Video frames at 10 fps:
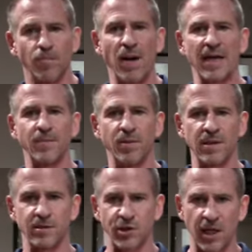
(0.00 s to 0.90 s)

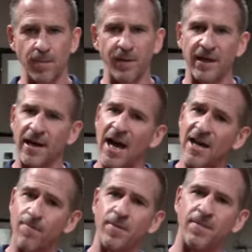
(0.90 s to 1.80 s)
bodybuilding champion and
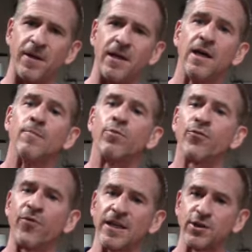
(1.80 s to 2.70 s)
IFBB
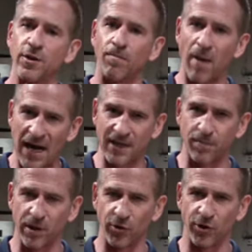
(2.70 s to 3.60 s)
professional
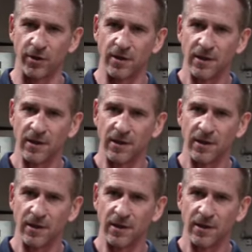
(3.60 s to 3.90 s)
bodybuilder,